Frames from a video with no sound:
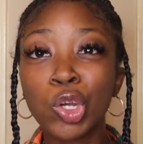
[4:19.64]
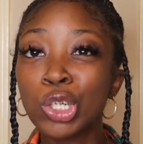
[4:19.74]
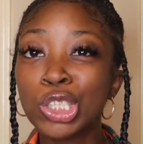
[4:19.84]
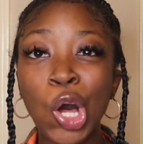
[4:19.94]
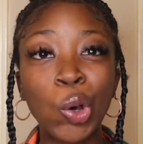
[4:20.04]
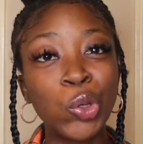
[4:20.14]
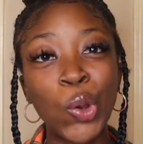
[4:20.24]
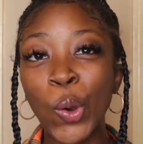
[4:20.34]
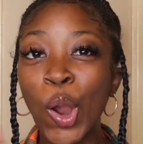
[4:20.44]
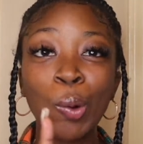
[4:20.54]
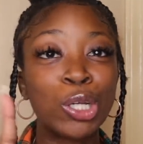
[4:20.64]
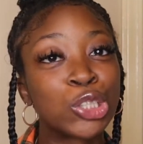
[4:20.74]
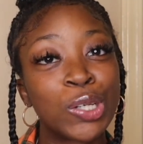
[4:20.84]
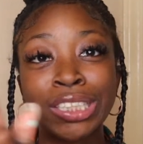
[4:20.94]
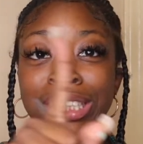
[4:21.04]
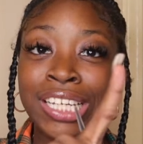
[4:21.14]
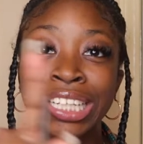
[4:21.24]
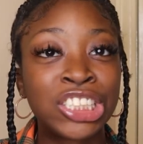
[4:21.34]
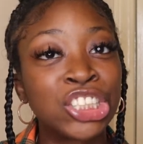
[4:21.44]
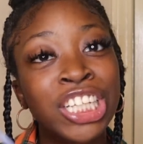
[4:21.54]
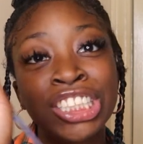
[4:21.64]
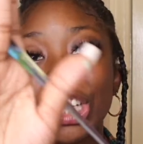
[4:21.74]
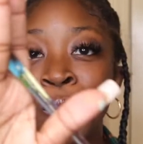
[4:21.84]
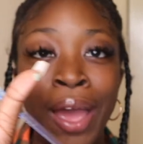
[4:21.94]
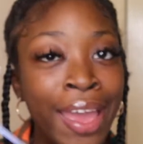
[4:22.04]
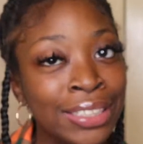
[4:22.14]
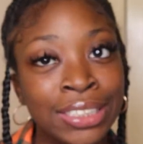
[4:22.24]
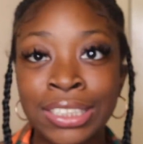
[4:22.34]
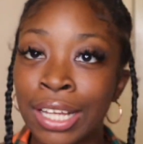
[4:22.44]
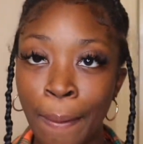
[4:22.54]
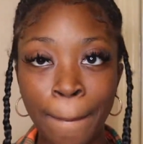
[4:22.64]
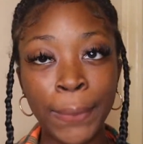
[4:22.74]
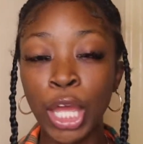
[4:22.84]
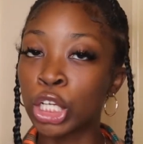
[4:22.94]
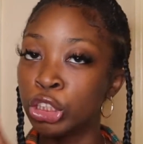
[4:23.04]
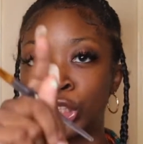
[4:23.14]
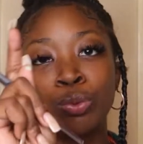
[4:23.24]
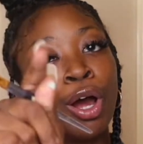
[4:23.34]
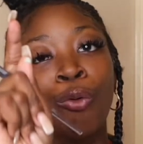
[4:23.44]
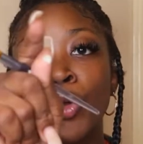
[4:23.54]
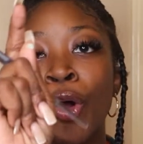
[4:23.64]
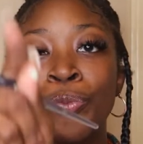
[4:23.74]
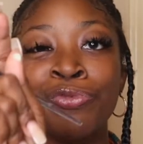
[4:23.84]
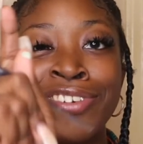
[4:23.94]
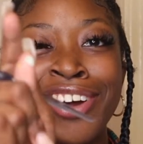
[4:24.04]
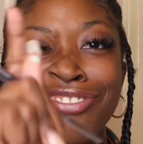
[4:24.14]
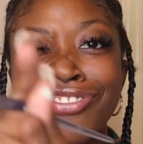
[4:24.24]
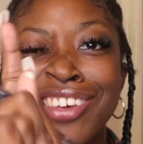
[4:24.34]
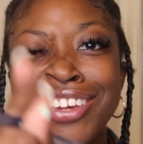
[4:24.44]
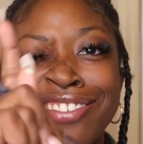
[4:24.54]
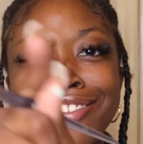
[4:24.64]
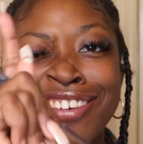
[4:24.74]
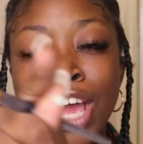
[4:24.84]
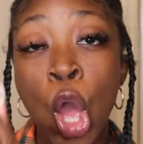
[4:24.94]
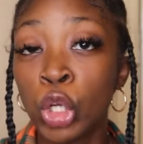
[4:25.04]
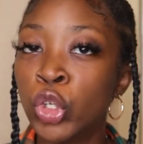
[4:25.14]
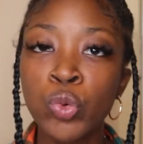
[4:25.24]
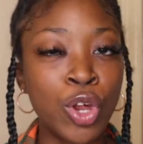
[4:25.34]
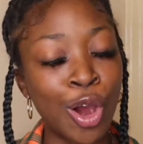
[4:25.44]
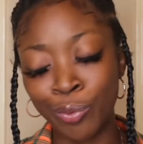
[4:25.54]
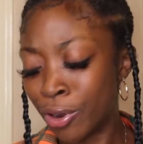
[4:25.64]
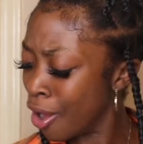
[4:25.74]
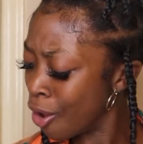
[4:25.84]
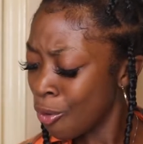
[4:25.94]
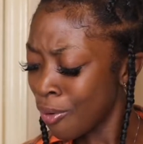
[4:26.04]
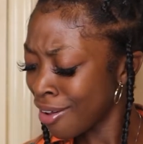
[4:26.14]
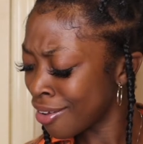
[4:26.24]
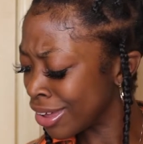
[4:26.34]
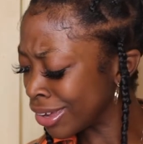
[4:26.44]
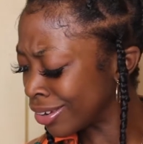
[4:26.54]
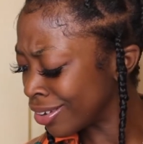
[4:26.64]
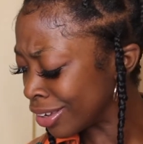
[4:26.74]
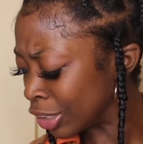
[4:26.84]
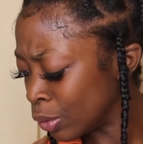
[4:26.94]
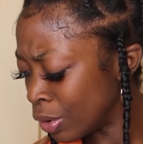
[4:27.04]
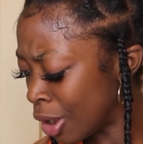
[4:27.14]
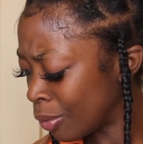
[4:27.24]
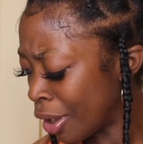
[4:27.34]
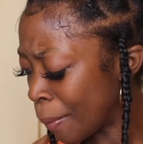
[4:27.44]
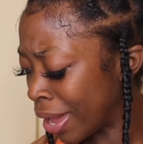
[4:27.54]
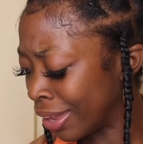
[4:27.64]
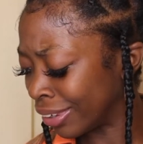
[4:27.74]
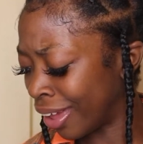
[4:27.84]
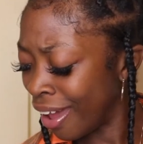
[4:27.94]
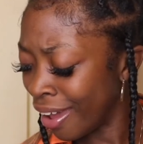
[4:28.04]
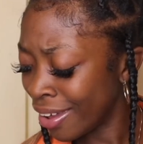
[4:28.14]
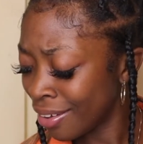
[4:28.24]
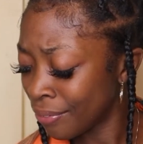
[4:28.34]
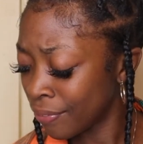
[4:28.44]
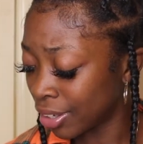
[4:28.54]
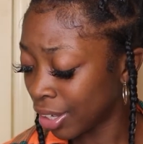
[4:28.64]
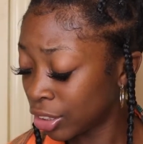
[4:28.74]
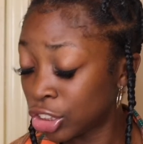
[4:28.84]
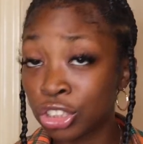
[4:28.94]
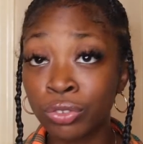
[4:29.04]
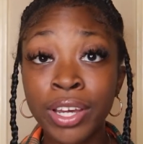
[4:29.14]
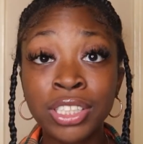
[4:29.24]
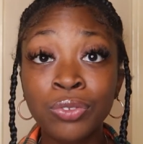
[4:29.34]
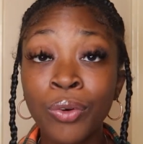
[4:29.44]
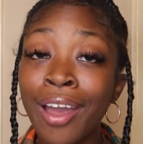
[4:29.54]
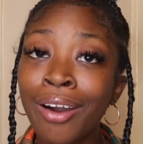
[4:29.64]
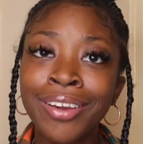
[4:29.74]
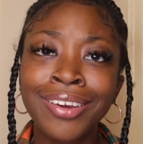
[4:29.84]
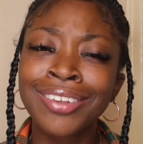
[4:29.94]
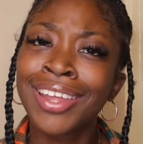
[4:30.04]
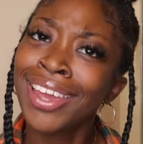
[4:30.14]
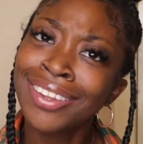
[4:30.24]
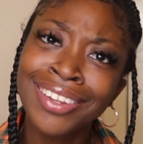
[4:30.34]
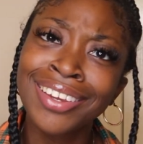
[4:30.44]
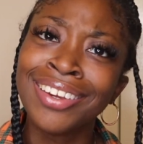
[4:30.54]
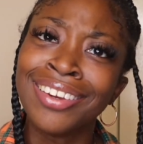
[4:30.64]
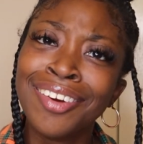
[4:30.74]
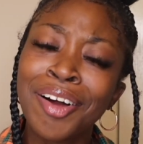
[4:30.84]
years old. You don't know what stress is. Shut your ass up. Because you don't know nothing. You don't know. You don't know my life. It's stressful out here lately.